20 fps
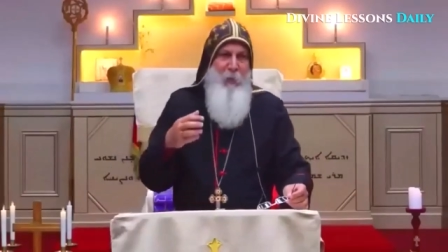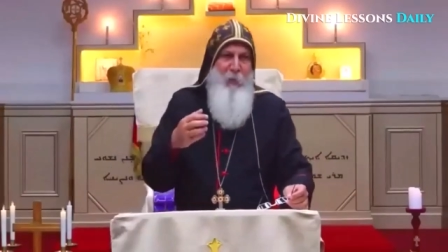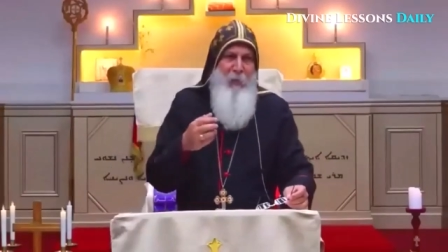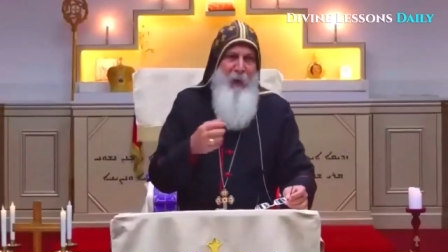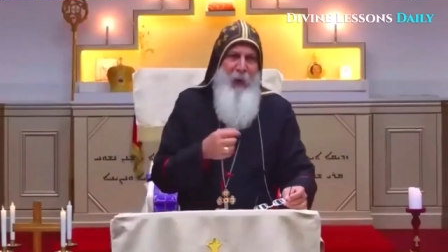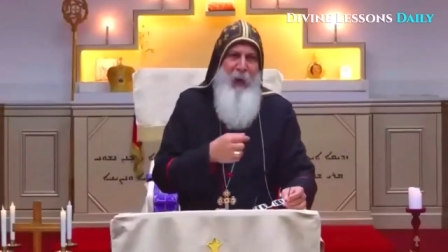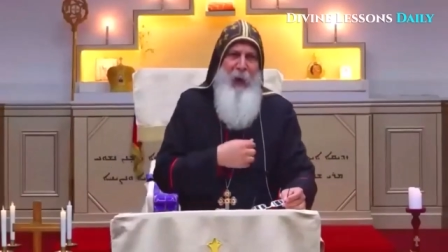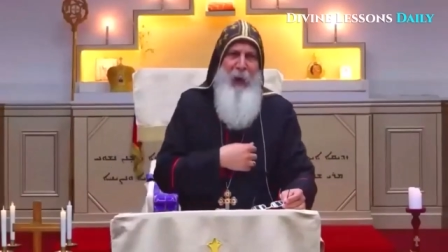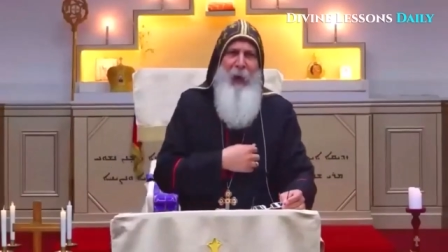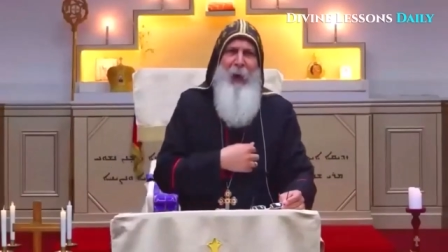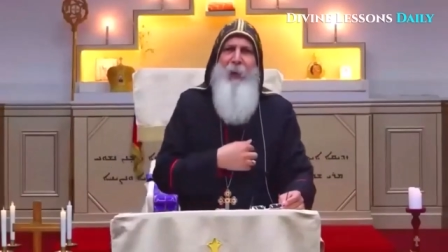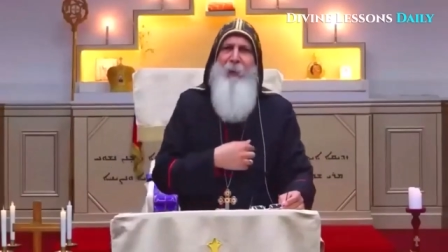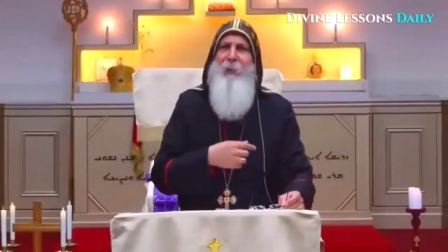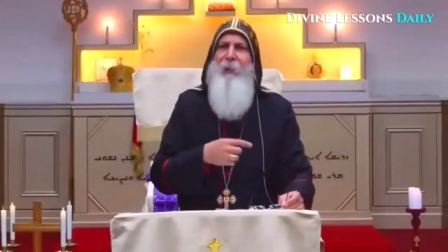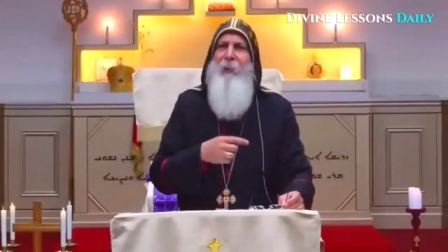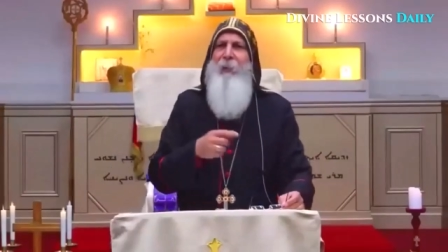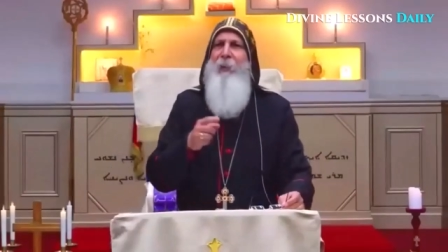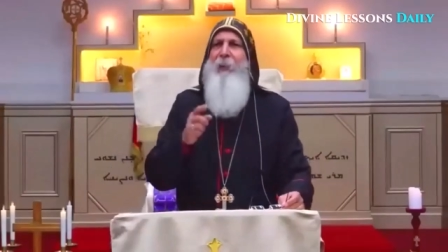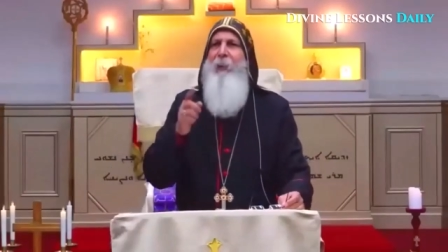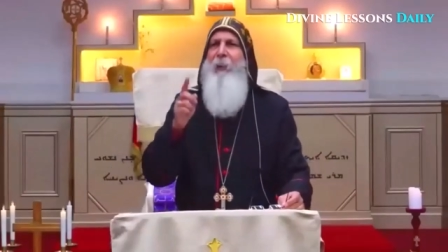The heart
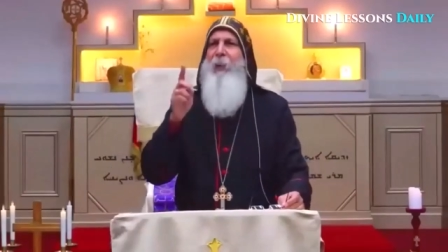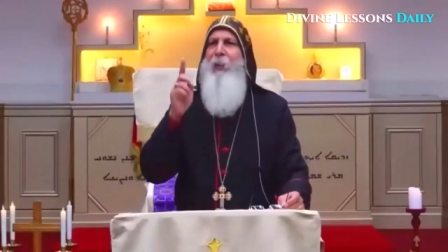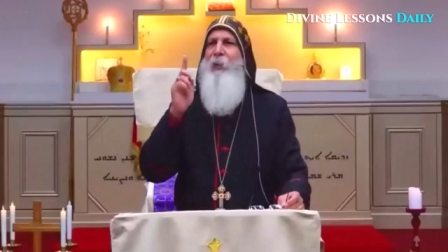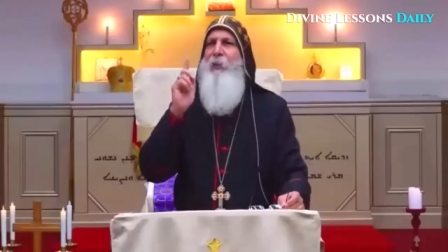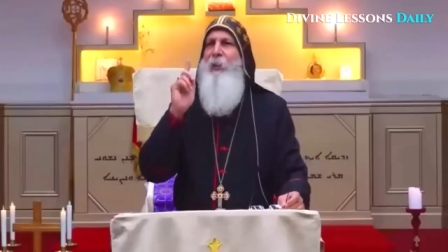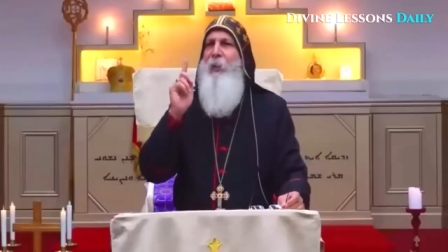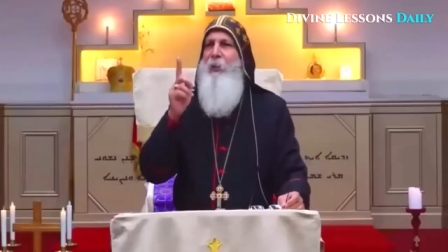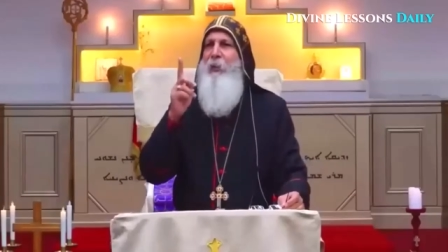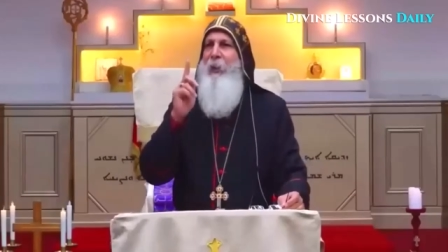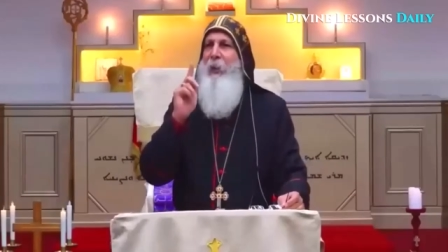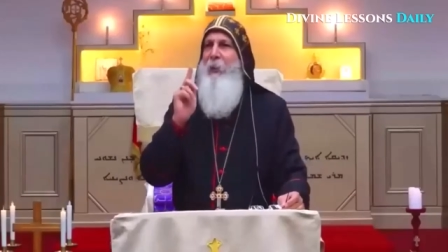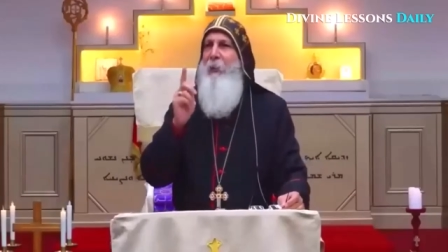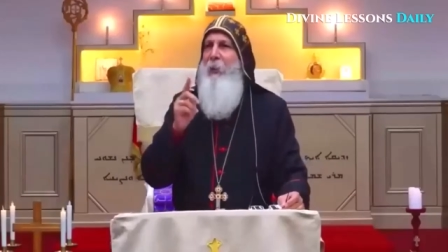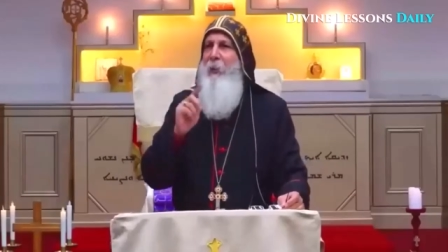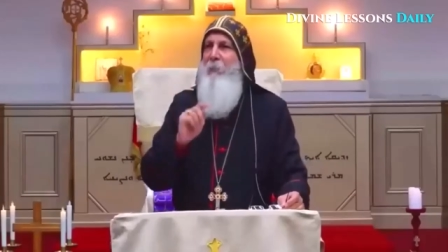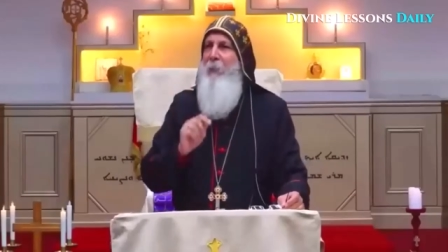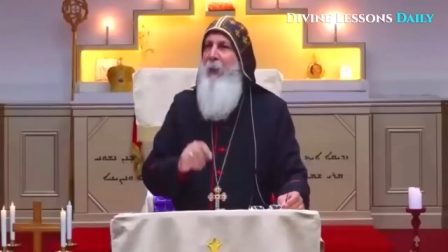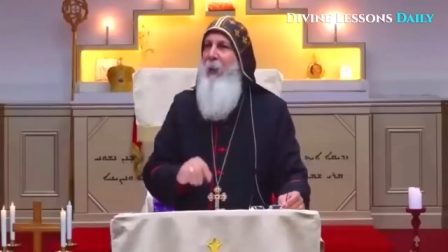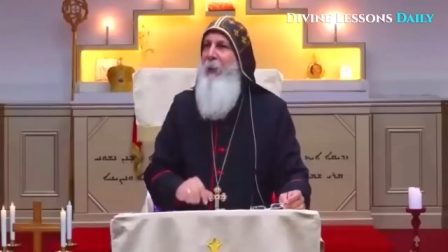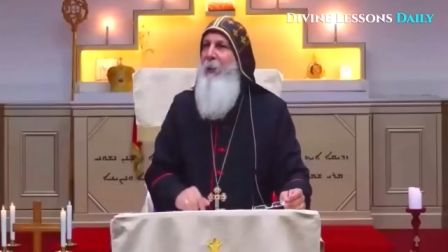is the
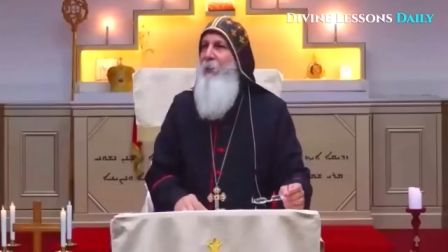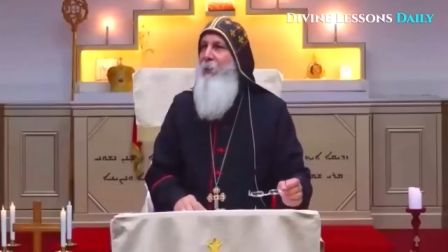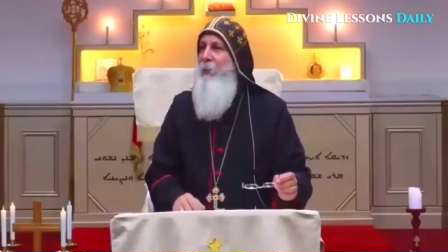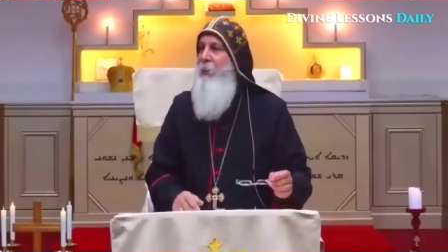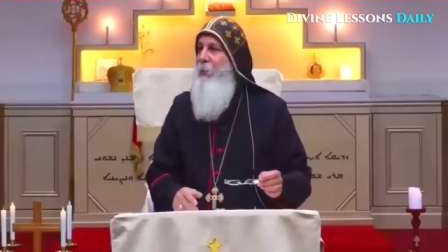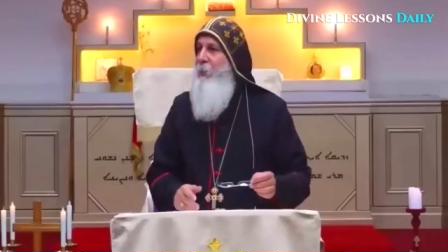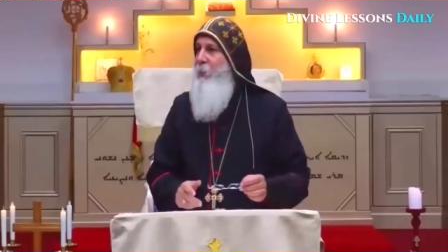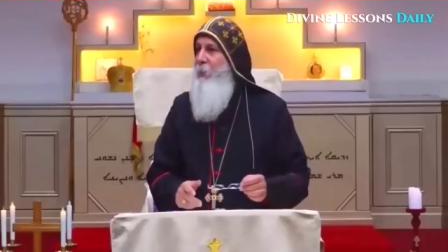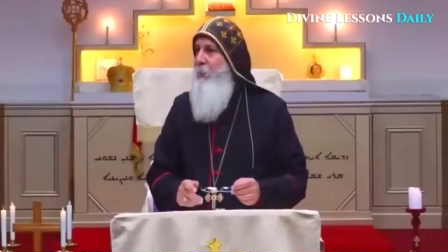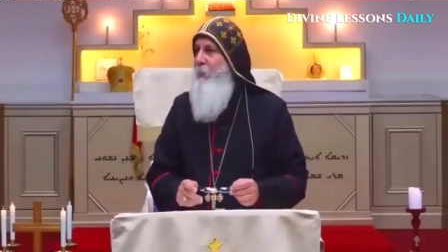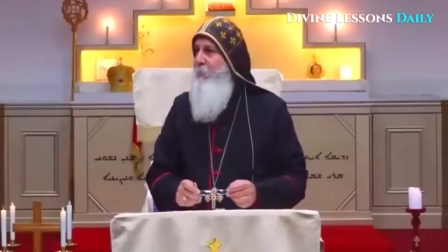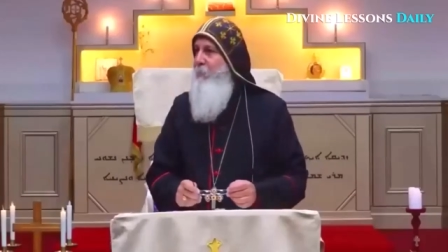secret place